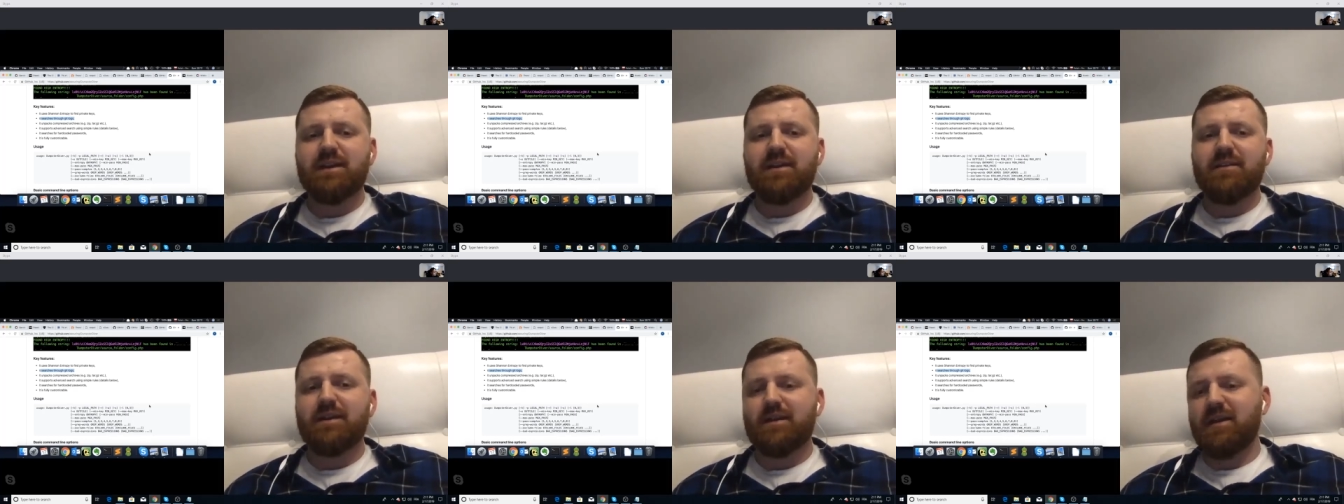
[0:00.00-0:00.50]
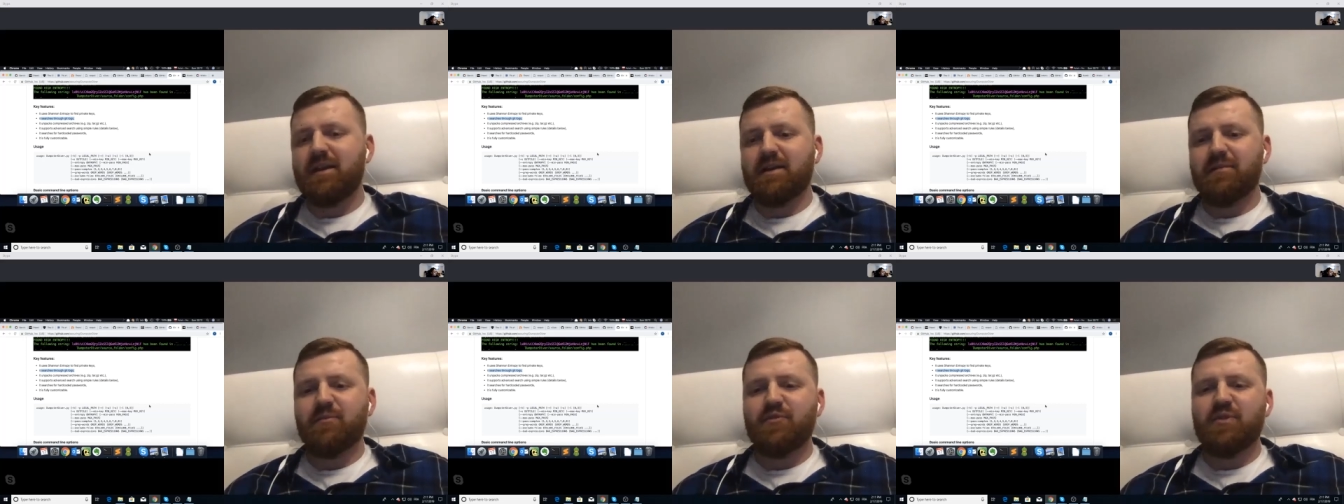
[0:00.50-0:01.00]
and then
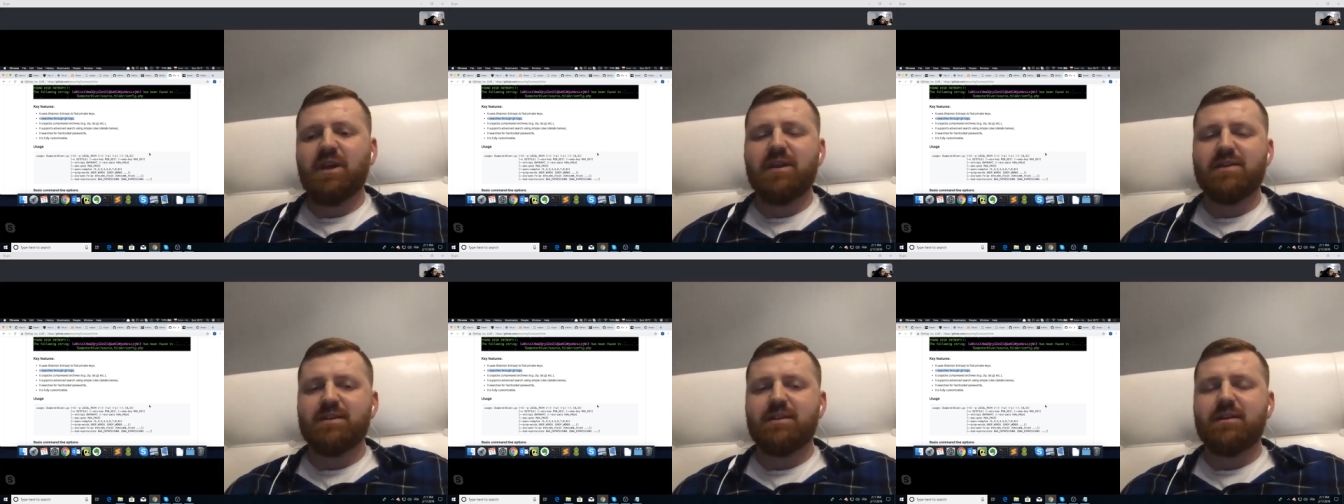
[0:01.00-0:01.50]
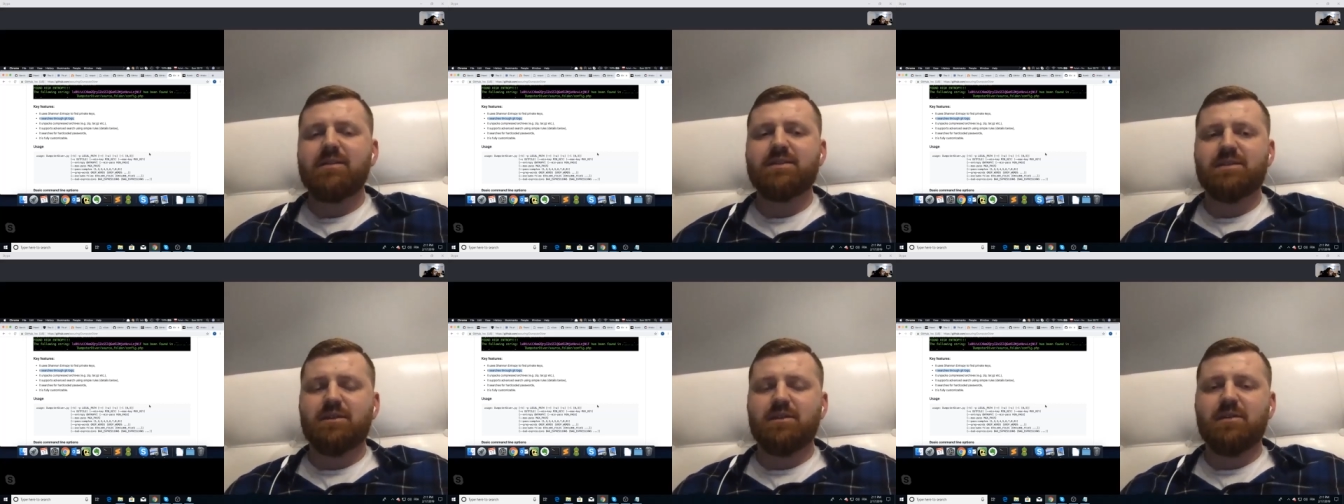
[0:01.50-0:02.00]
I'm realizing it,
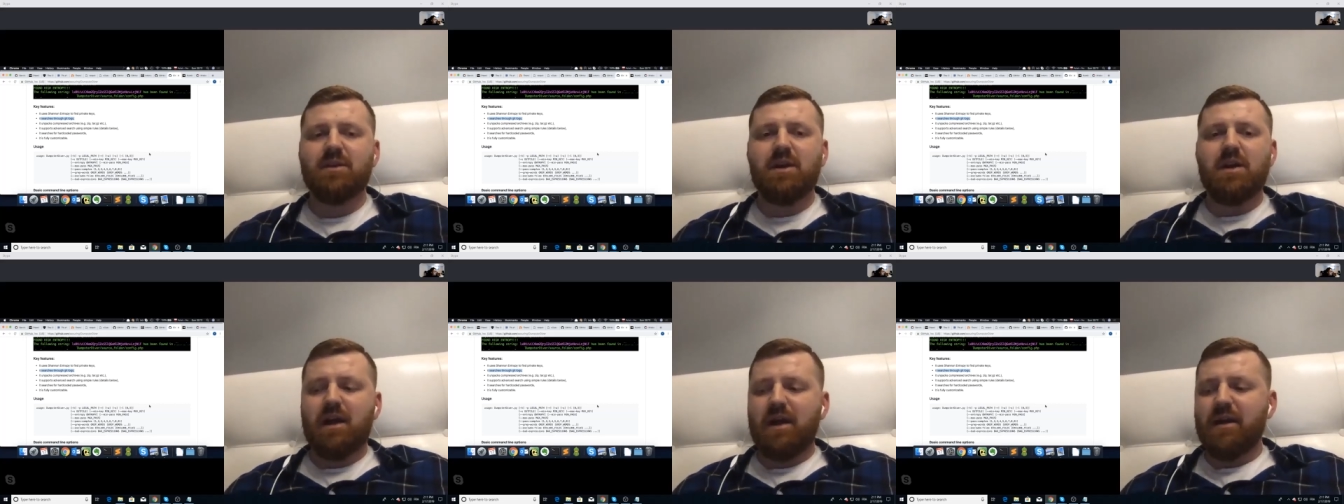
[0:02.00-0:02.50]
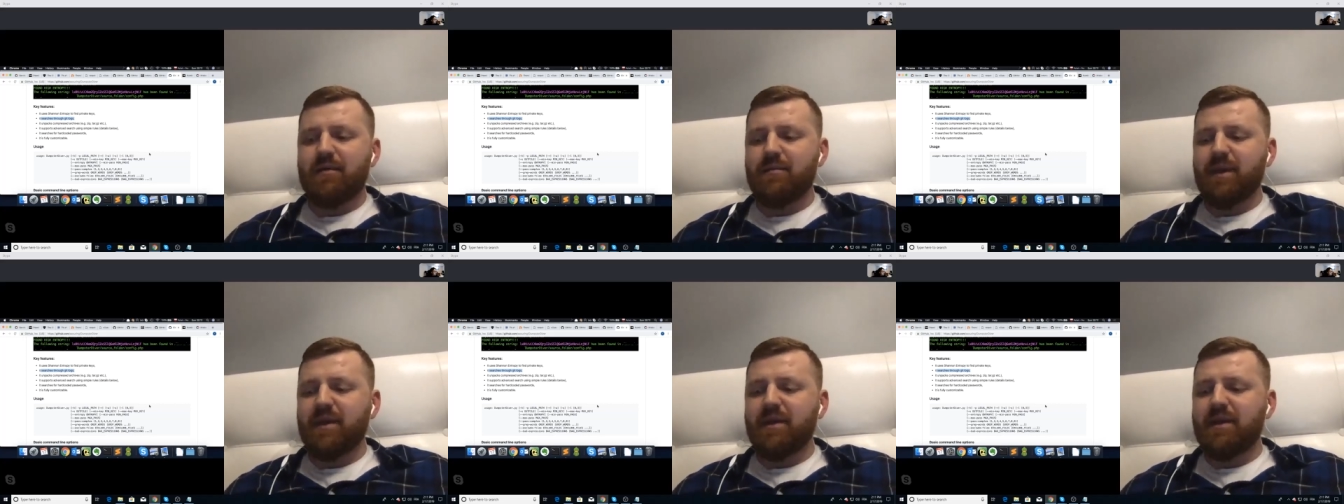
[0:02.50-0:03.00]
so
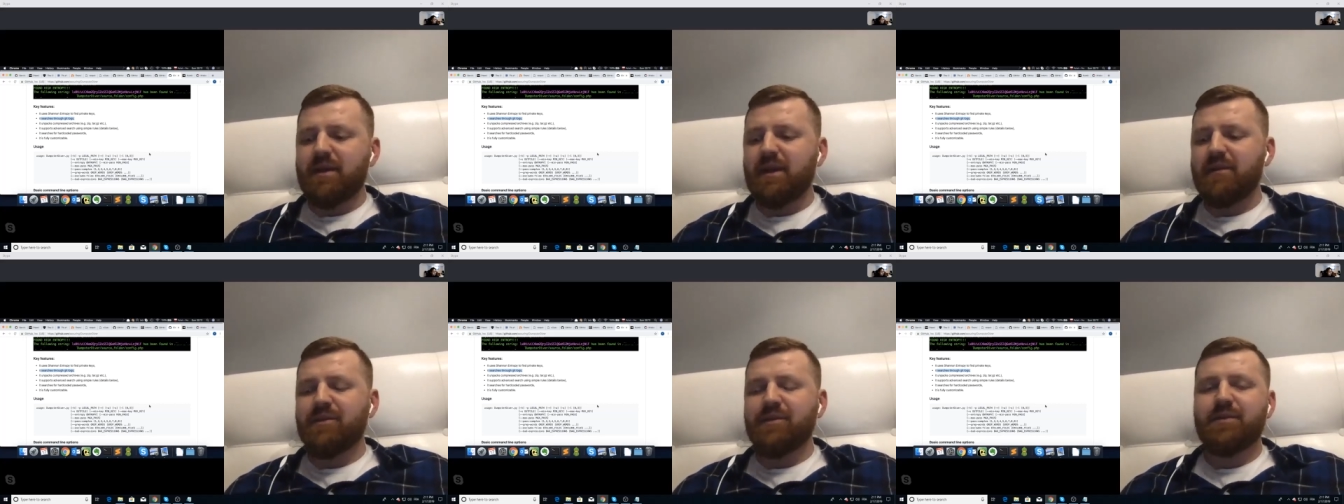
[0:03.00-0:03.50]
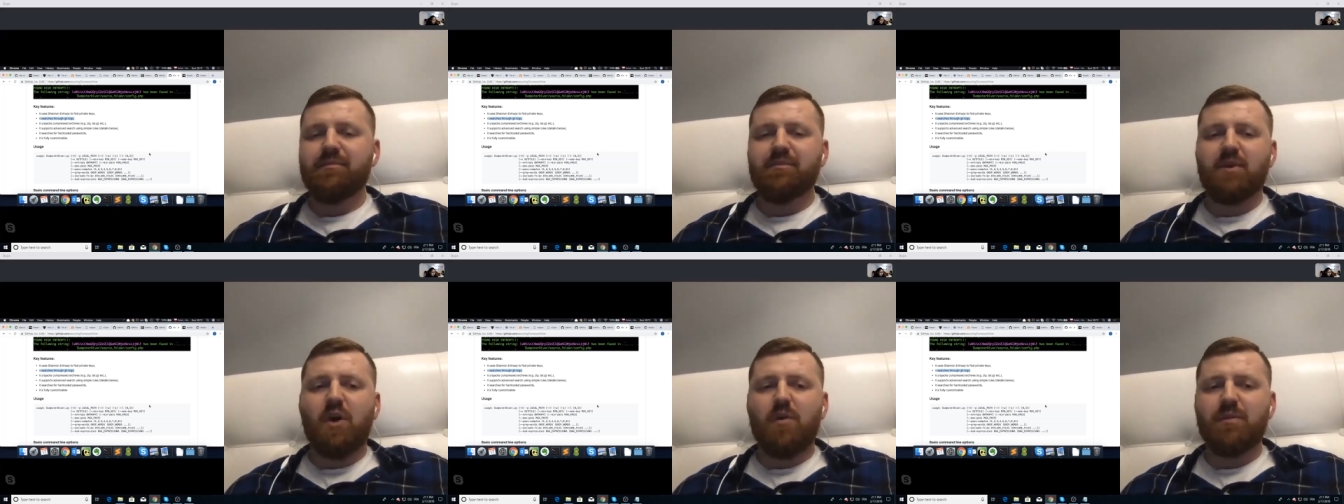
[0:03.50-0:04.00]
I'm making another
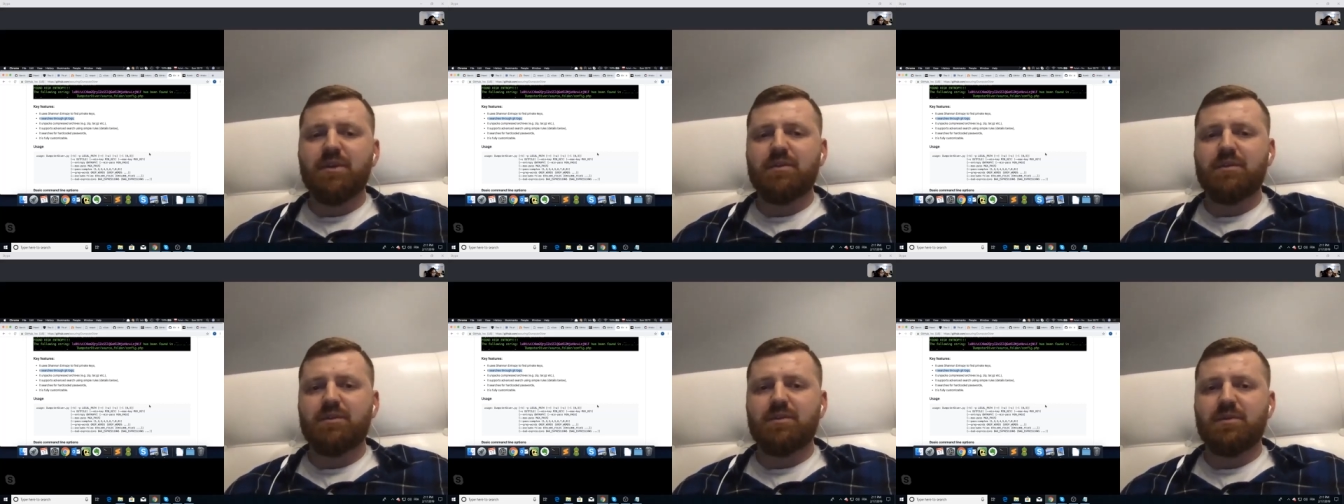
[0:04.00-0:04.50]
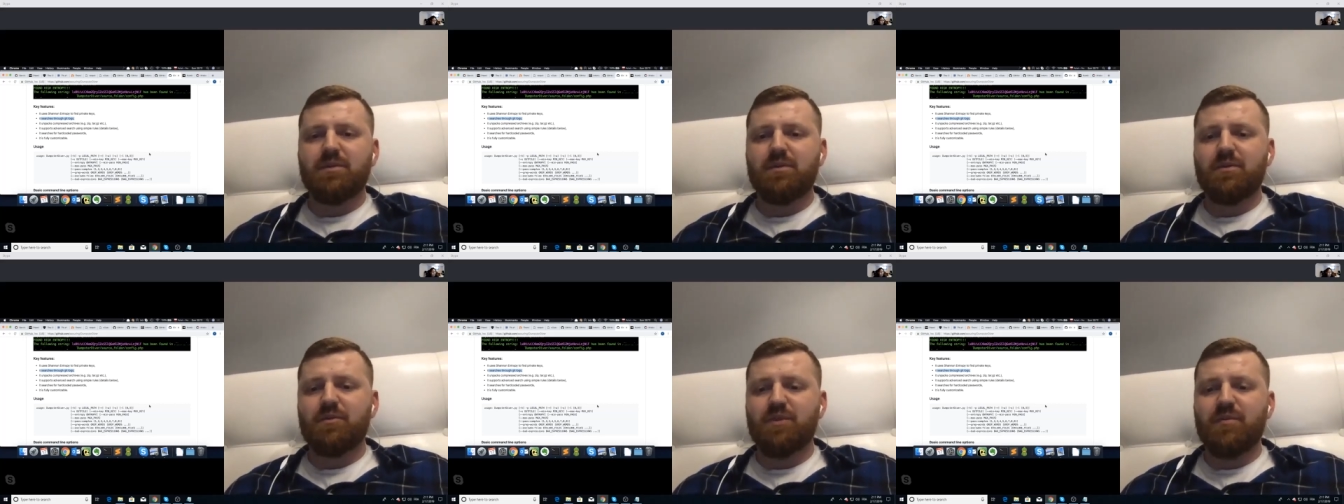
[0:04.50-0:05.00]
commit
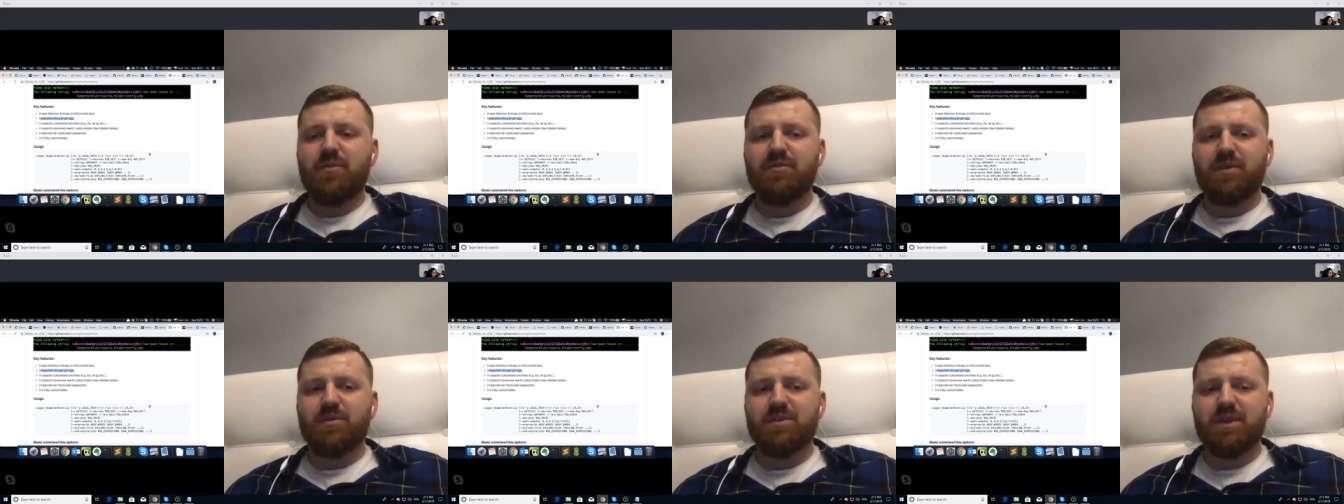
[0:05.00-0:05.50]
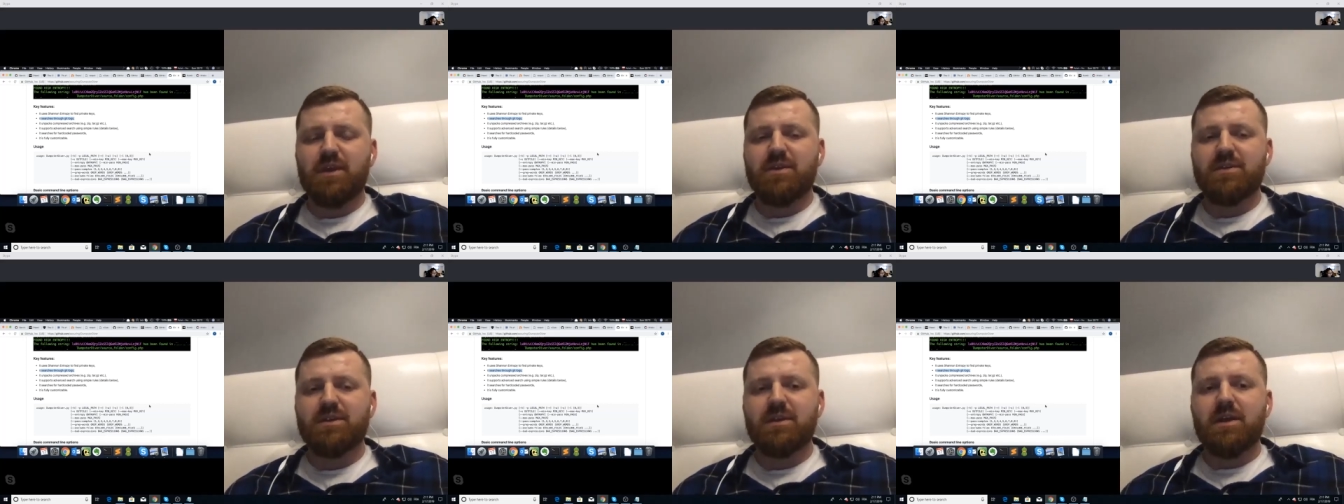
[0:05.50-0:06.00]
to remove those
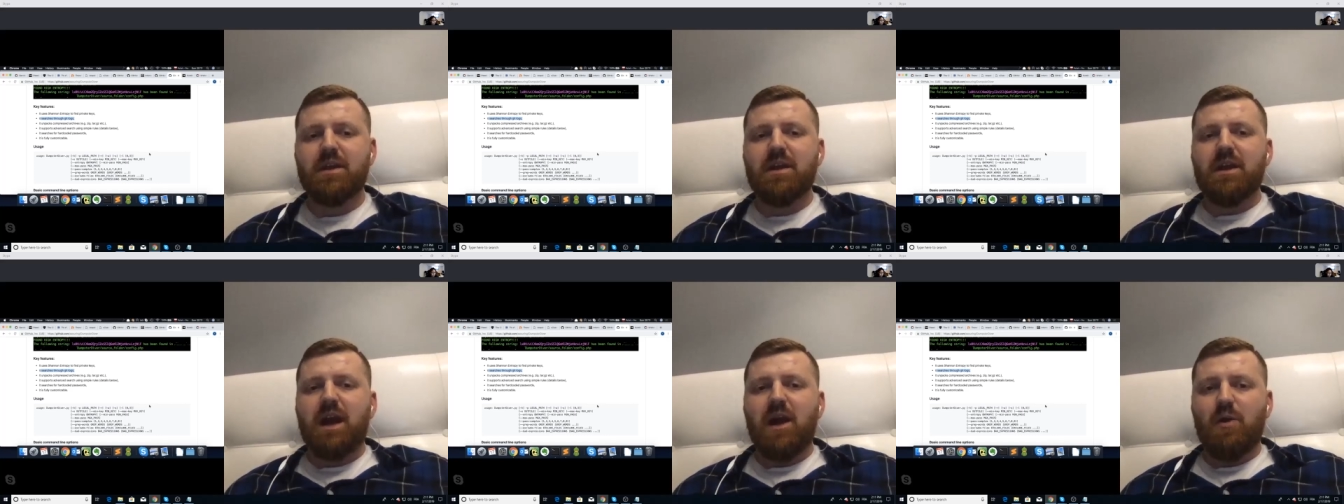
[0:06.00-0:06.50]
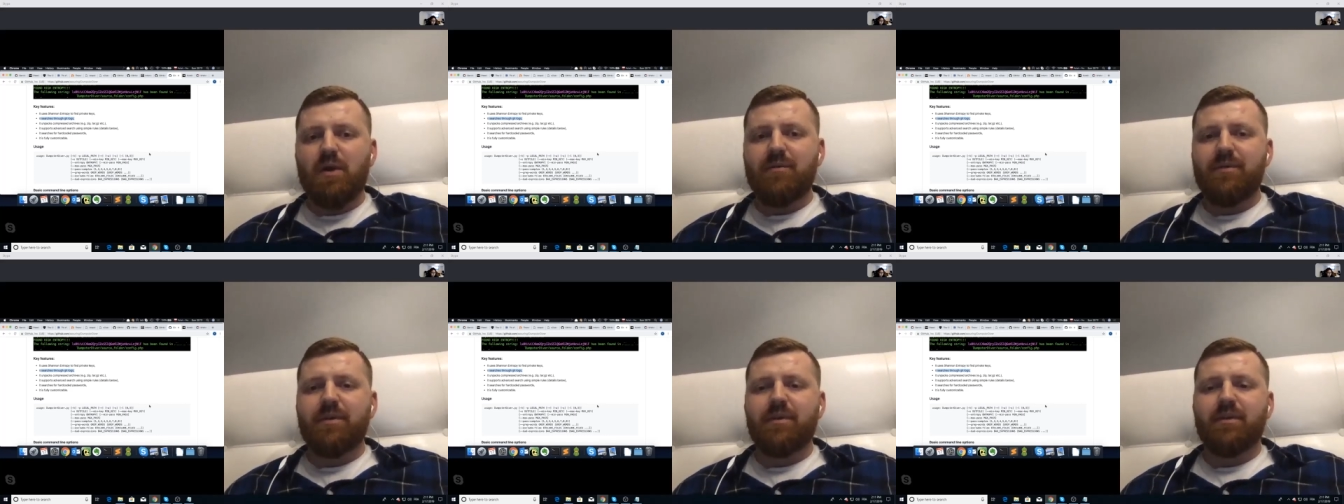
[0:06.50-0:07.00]
keys.
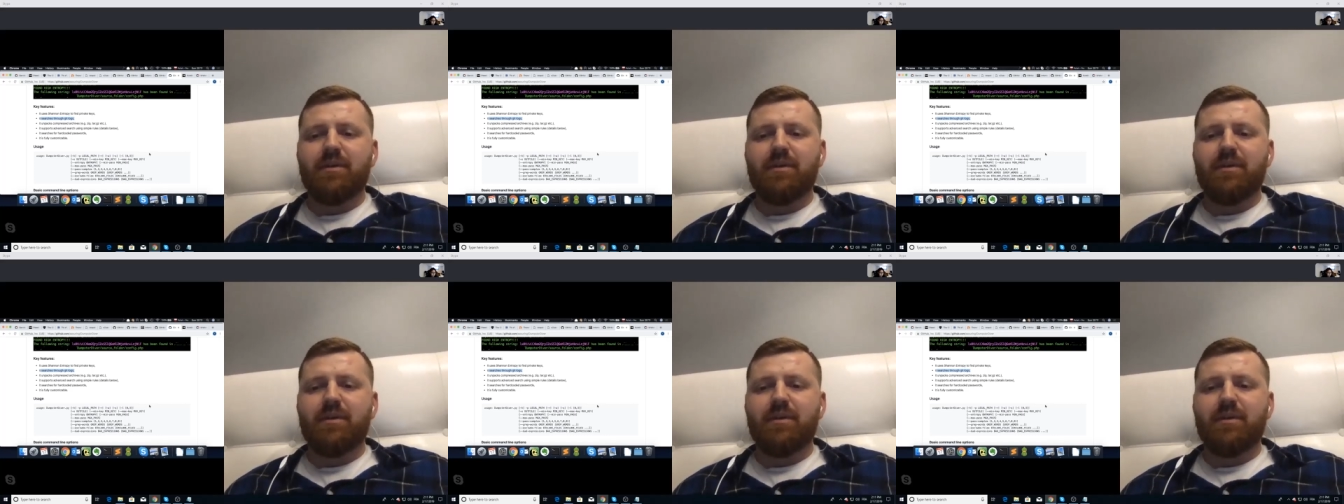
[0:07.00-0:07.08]
However,